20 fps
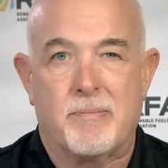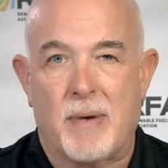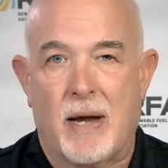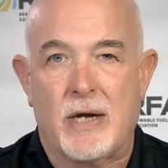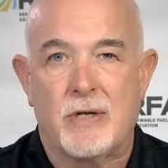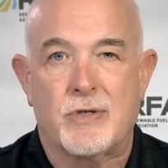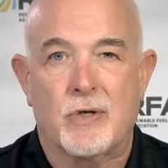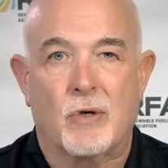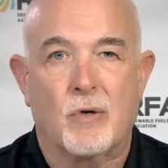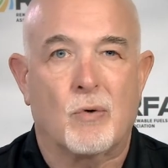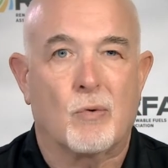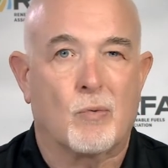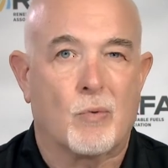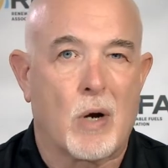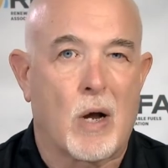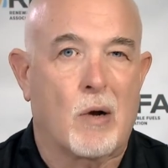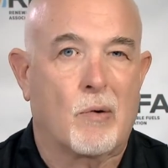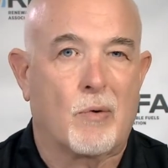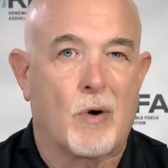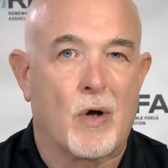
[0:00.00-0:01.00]
major
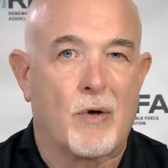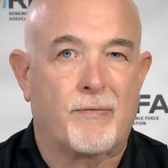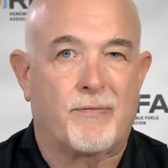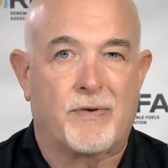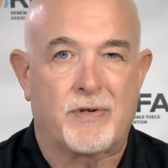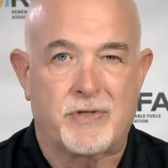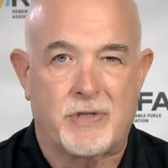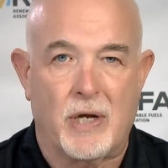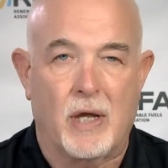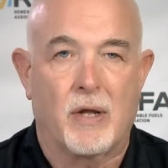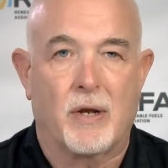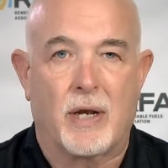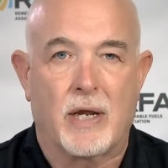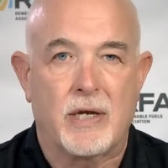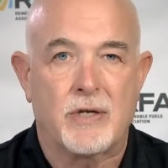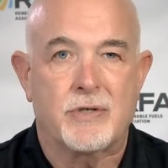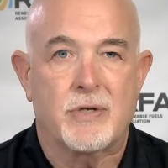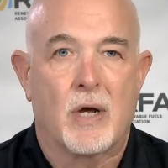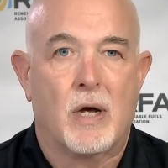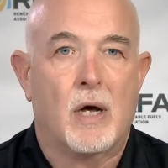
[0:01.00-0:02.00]
railroad
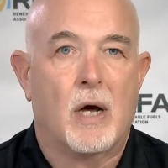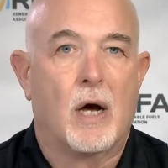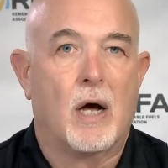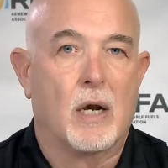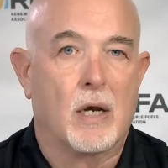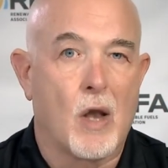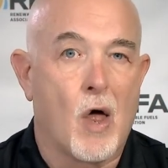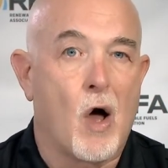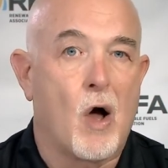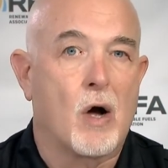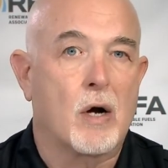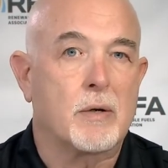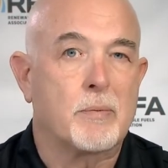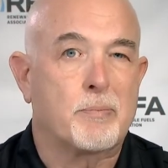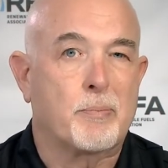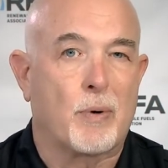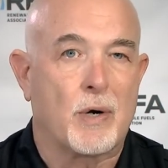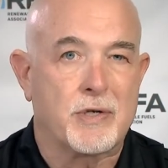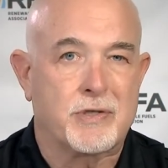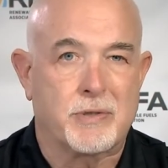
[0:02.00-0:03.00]
facilities along
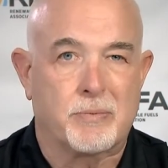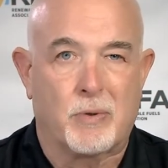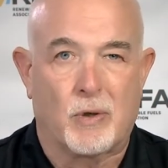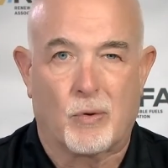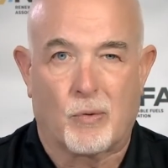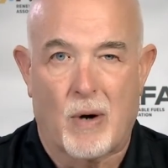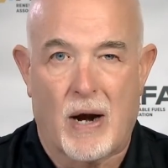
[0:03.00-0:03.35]
principal